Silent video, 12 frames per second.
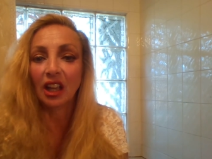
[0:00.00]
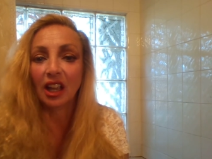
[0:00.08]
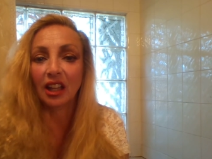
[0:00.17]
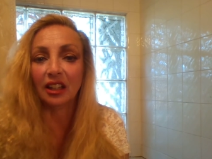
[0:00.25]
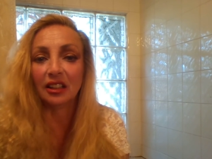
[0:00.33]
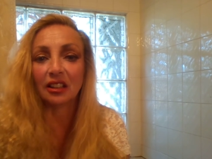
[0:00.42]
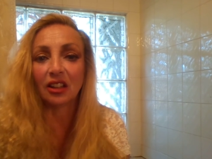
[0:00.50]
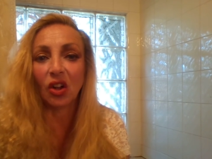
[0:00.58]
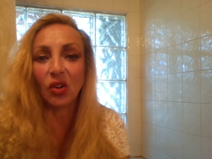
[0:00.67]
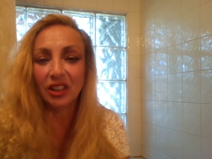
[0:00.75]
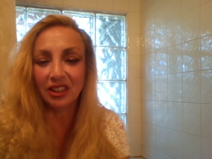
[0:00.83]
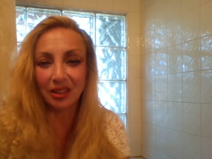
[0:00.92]
And
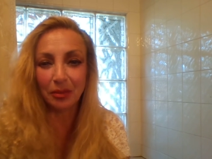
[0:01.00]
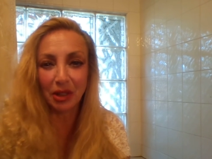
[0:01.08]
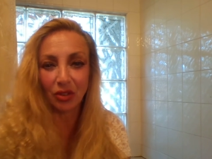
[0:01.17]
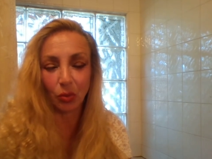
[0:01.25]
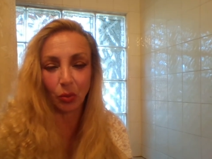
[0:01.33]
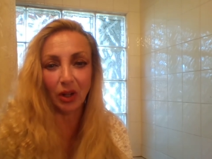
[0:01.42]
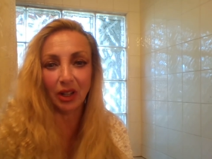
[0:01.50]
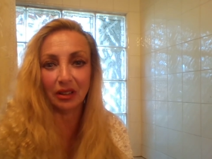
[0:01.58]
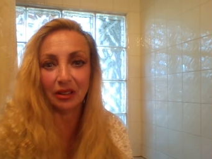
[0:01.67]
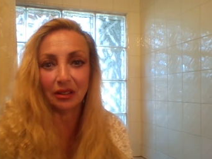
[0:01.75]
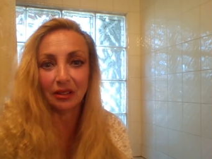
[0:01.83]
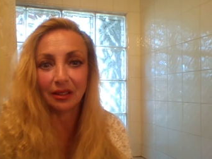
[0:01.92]
coalition means what?
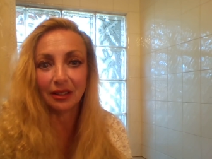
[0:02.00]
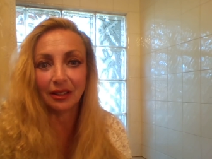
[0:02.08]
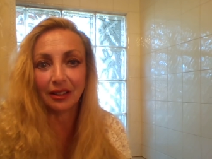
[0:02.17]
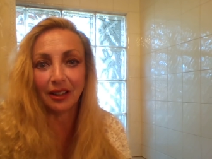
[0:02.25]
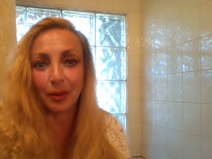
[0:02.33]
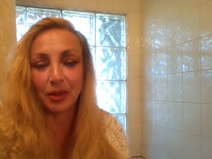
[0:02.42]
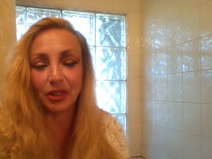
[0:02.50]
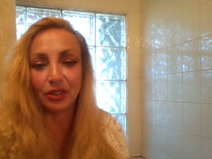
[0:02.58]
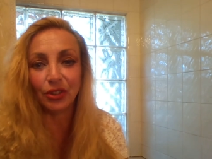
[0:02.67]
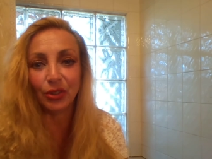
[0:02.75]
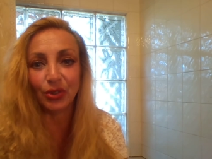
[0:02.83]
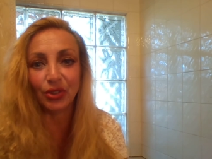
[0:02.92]
I mean,
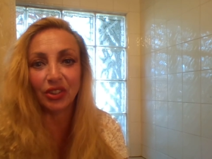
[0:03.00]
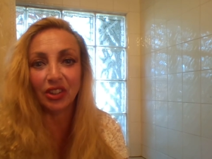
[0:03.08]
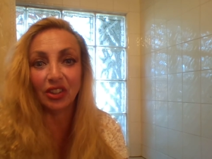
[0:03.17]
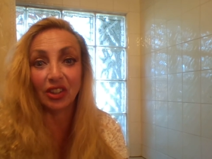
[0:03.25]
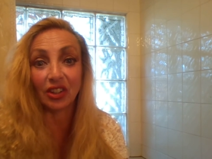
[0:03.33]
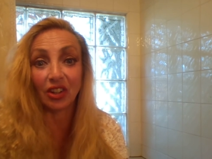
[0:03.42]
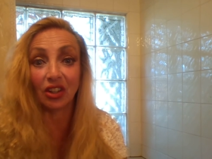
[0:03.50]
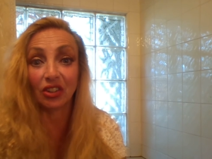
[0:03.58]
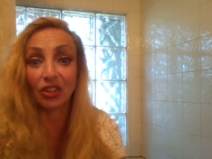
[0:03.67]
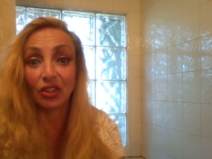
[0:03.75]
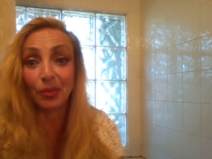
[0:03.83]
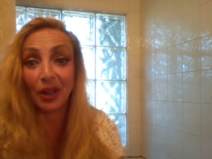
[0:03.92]
do you see the
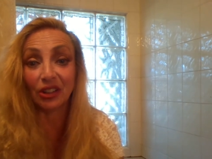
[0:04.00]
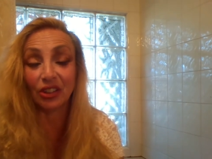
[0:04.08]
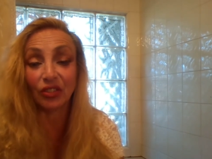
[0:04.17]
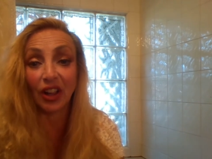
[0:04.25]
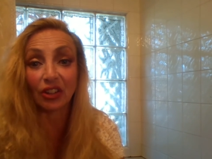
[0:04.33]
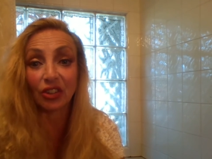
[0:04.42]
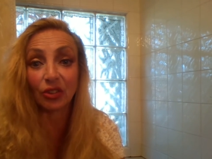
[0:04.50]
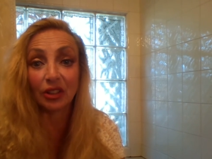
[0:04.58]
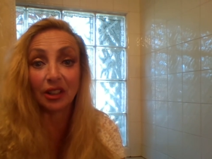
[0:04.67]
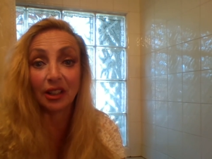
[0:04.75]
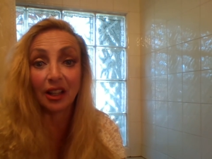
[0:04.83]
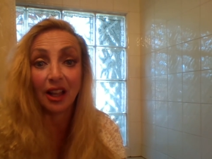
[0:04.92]
Congo
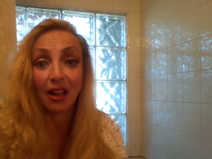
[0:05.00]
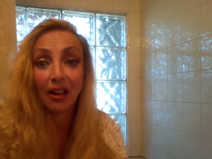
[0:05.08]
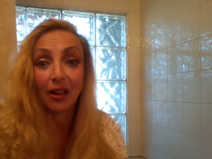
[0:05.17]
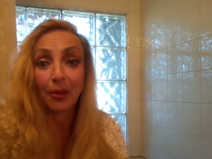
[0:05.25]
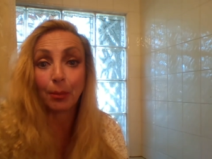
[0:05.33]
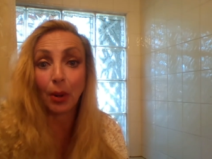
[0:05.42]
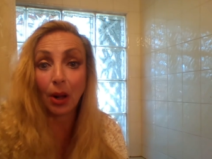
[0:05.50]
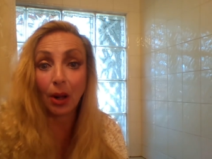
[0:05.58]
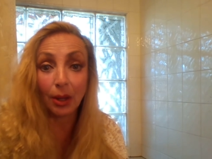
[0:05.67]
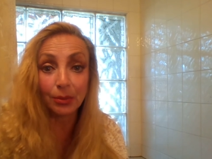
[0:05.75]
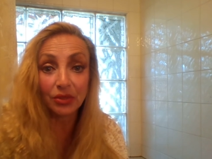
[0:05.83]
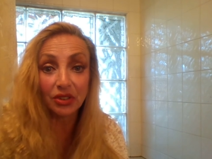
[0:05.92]
manufacturing
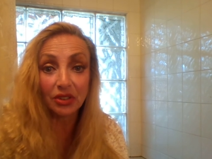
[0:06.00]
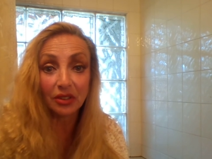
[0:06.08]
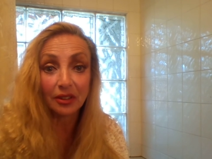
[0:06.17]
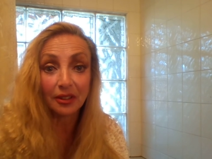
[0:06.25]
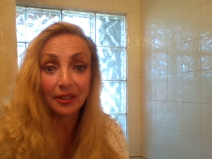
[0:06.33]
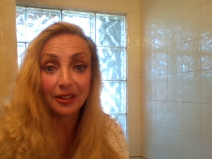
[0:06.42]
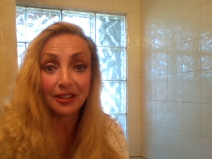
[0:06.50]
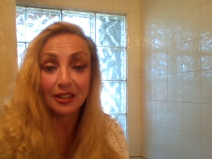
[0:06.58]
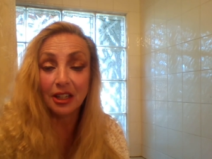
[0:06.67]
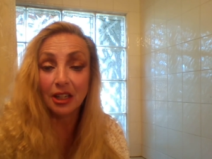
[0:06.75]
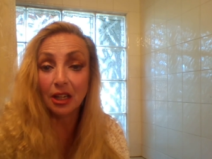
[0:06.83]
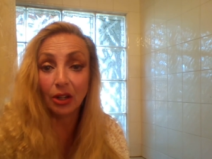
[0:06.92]
bombs?
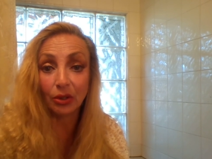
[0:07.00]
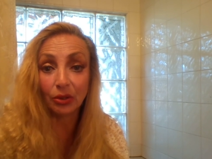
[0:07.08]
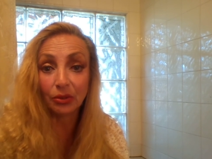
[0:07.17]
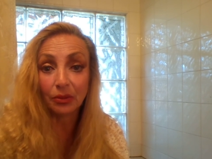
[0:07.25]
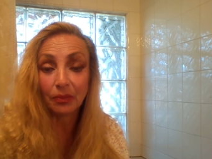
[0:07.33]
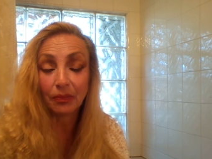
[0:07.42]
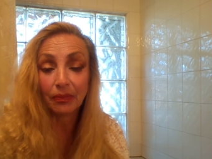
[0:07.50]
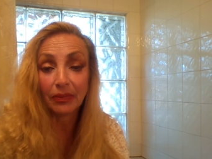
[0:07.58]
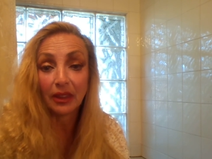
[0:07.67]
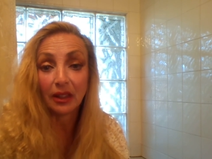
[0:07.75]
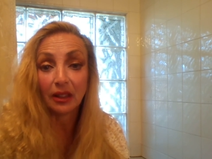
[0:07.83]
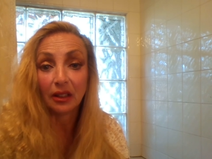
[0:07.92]
No.
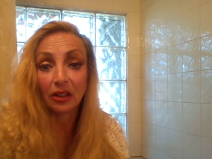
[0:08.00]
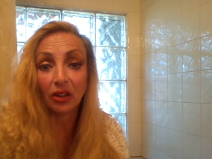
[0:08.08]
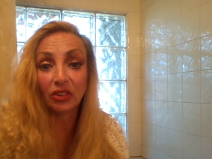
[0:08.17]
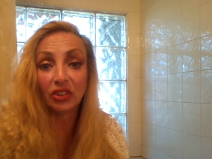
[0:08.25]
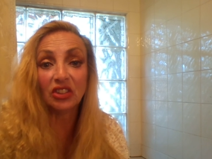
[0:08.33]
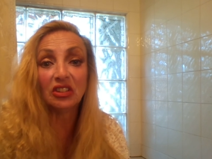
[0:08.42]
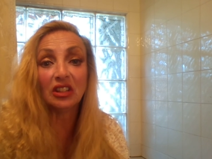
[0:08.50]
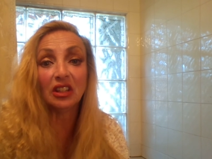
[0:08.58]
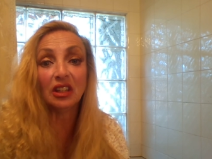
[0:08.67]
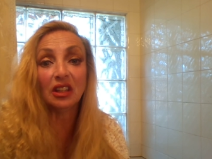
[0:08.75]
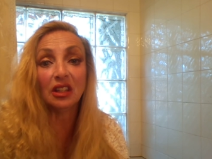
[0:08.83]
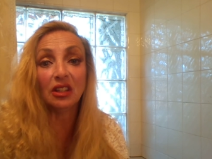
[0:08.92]
You only
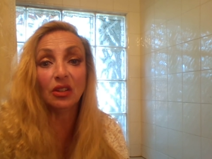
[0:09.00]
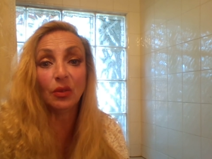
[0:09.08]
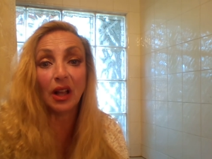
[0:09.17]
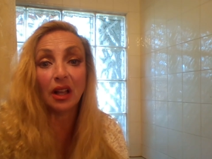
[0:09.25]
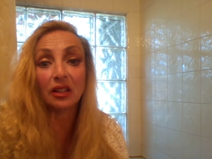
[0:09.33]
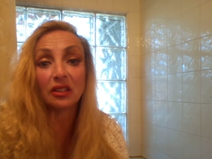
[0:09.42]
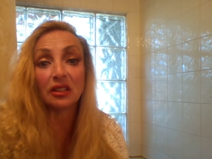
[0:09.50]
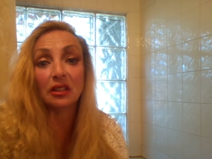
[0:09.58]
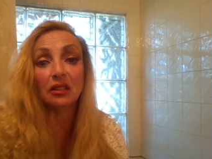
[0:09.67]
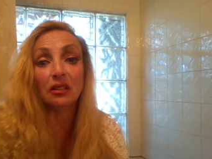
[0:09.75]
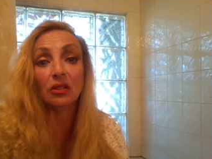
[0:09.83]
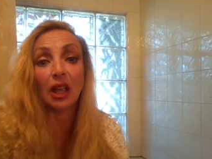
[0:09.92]
see the U S and
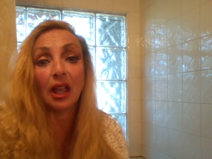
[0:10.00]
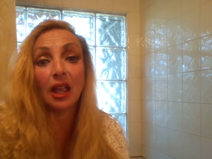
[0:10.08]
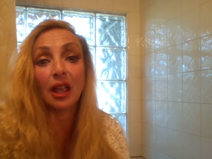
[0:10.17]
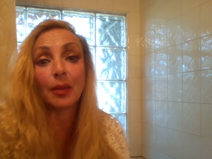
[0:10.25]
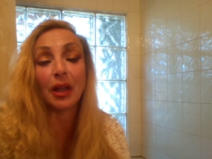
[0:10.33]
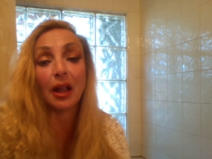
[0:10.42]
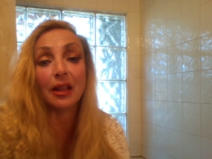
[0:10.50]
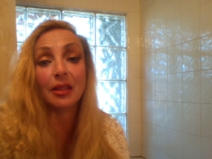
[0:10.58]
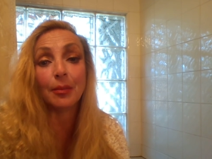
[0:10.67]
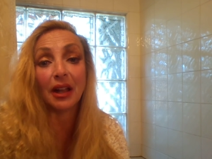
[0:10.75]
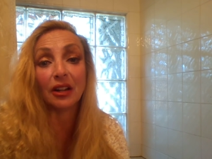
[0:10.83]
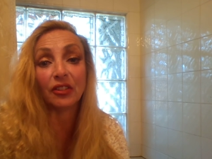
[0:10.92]
the U K behind
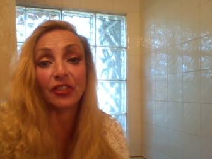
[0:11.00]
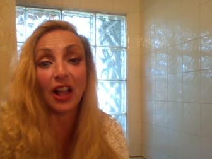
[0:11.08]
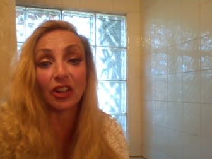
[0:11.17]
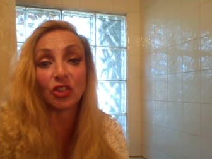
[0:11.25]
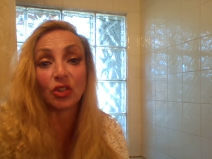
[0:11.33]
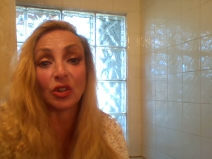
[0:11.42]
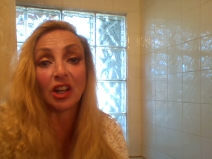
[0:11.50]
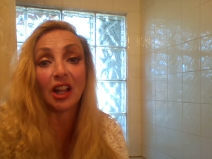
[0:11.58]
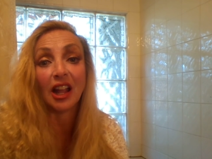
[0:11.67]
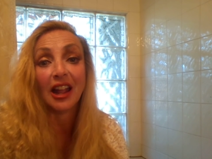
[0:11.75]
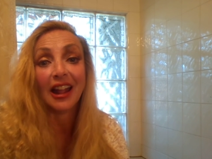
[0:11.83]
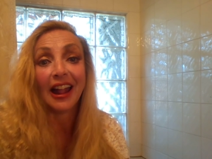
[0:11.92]
the manufacturing,
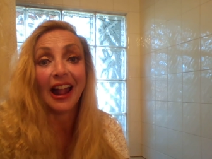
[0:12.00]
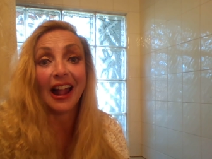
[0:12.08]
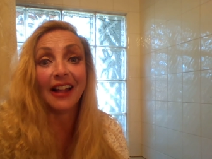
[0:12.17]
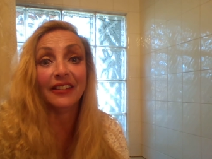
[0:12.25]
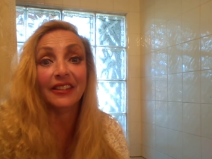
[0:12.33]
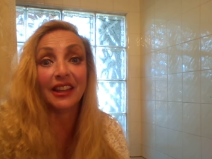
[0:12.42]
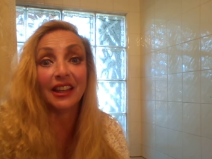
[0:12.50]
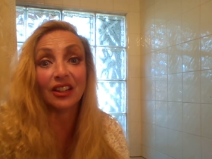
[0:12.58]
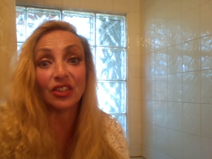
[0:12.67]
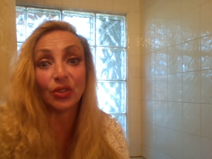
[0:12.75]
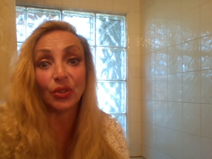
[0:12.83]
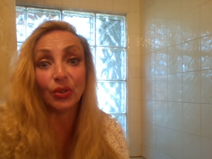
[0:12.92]
and then they
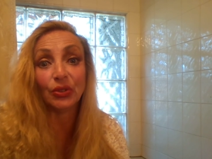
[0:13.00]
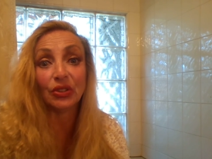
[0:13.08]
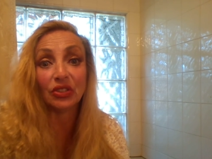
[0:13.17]
get sold